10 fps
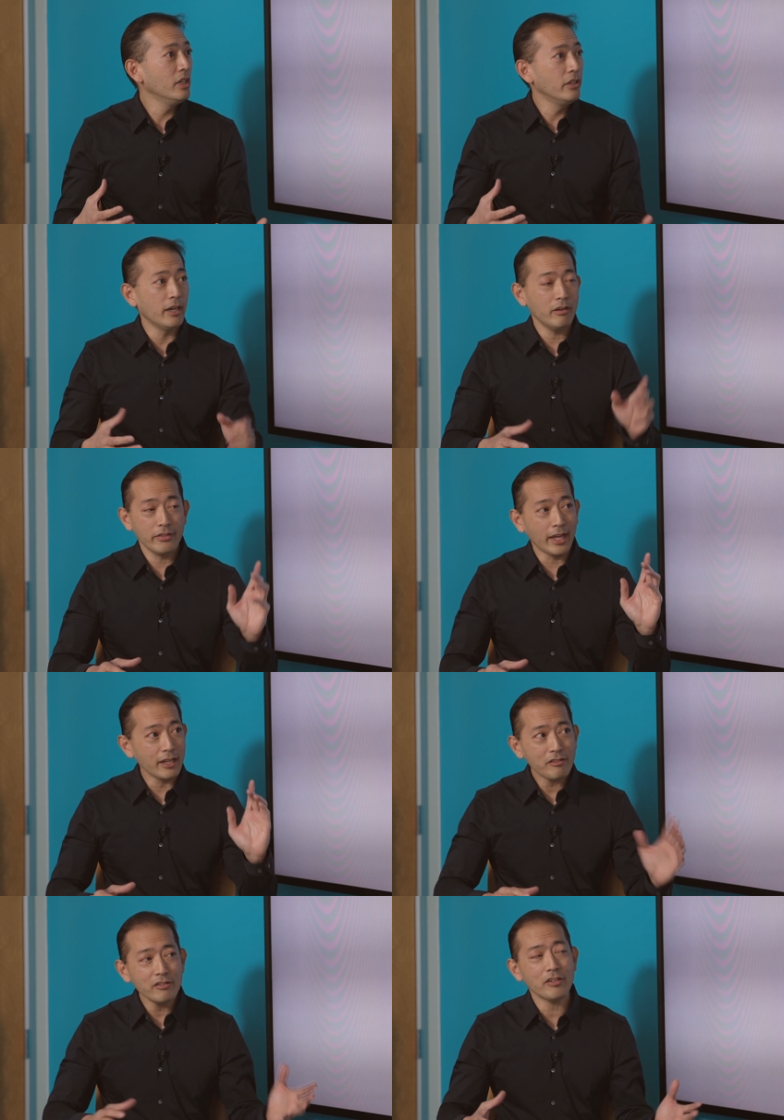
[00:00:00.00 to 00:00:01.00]
Now,
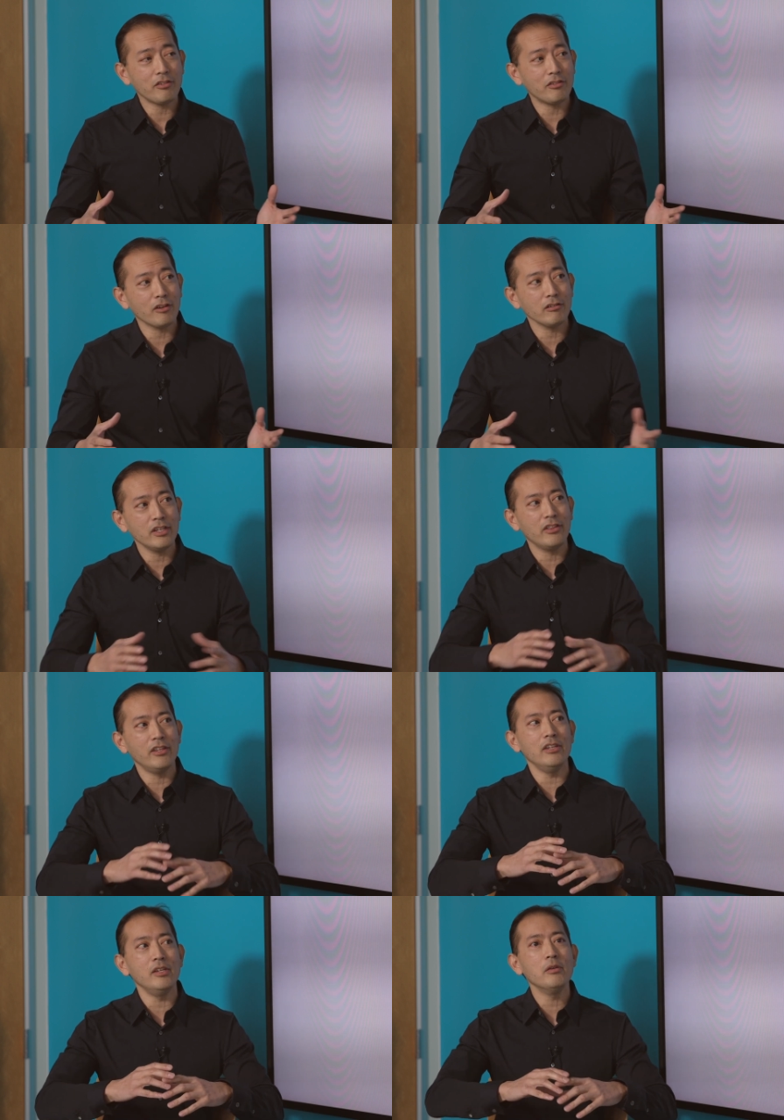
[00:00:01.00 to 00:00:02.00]
that isn't necessarily
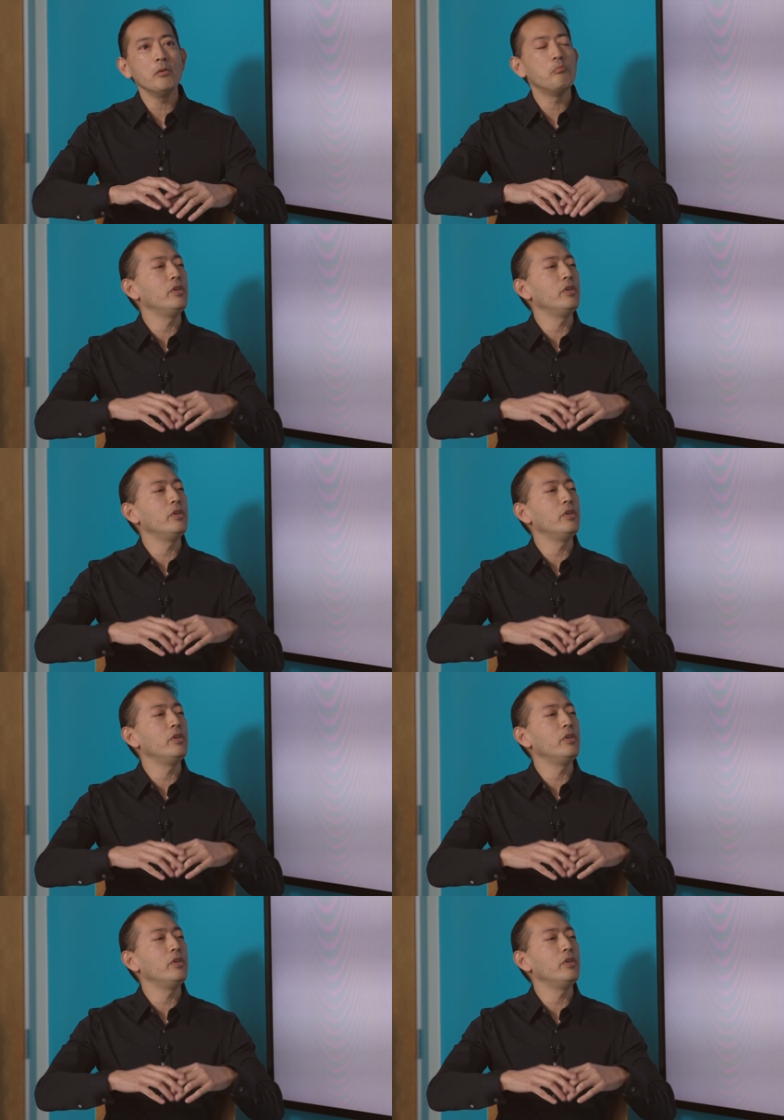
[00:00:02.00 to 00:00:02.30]
the